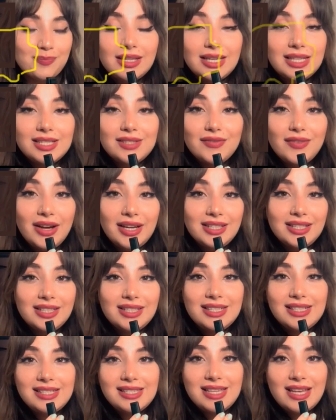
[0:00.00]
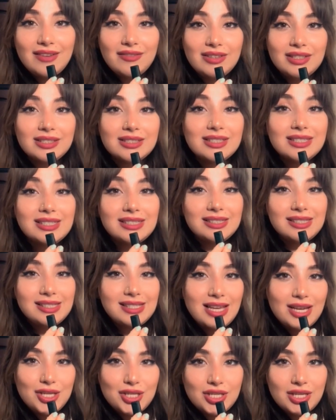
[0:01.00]
And finally 7.
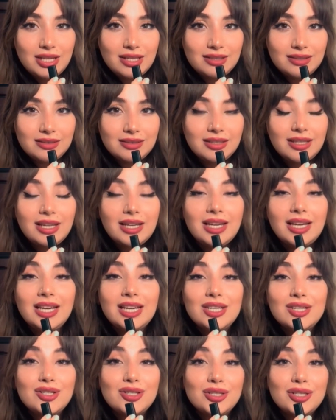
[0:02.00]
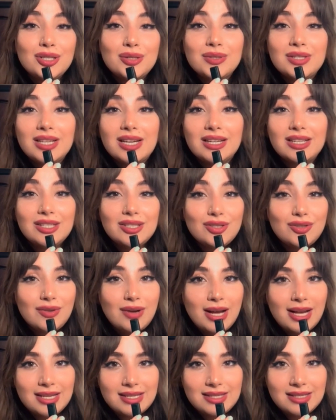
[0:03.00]
Concession, introduce a
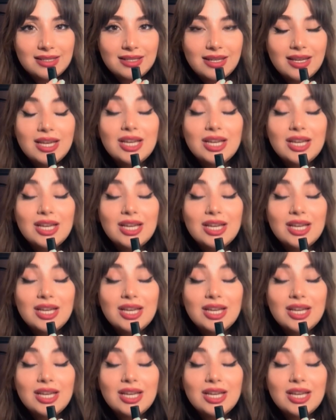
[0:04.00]
contrast.